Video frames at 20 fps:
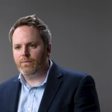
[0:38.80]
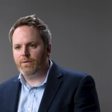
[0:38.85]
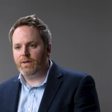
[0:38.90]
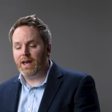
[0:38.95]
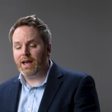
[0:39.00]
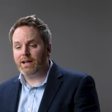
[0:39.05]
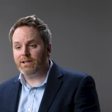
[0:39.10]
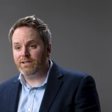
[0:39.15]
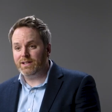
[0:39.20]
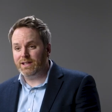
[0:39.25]

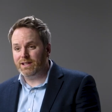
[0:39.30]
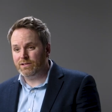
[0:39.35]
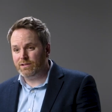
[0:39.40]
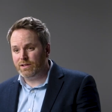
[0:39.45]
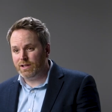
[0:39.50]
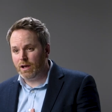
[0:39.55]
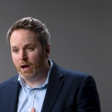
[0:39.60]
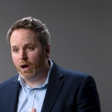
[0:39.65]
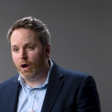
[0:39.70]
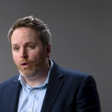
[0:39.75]
The XE is
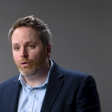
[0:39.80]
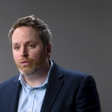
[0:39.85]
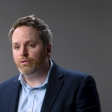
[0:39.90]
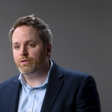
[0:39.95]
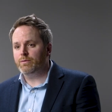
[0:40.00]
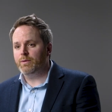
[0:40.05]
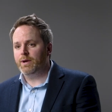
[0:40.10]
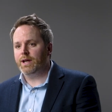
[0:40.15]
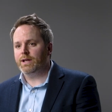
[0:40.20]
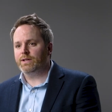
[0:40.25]
the
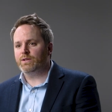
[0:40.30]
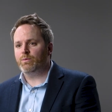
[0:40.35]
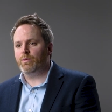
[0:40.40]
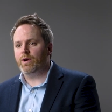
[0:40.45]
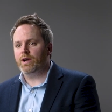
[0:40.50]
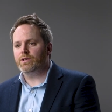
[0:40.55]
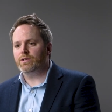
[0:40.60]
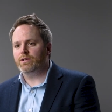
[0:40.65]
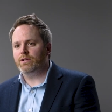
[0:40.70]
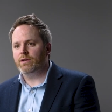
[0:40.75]
ultimate
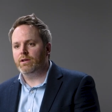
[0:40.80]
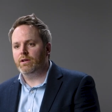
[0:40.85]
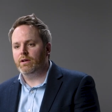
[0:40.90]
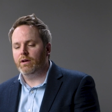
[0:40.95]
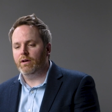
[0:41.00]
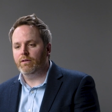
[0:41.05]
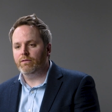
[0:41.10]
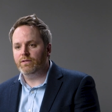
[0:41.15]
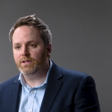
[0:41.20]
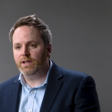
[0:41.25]
expression
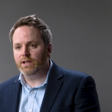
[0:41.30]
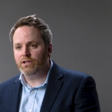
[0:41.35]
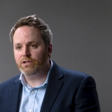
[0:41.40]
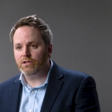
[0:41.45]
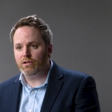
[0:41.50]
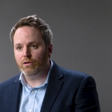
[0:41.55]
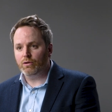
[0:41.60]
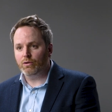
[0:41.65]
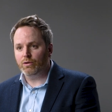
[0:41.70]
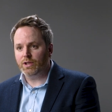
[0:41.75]
of
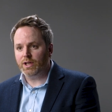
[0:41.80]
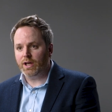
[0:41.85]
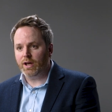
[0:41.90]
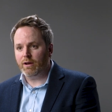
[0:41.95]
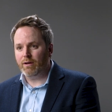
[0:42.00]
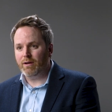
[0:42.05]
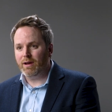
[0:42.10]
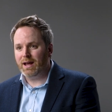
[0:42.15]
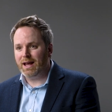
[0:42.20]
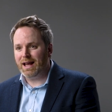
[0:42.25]
digital
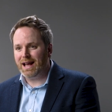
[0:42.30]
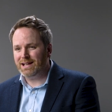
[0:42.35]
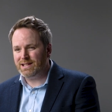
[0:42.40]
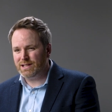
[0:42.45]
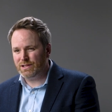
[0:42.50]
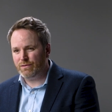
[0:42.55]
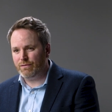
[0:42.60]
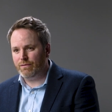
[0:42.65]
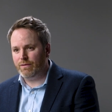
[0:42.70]
audio at its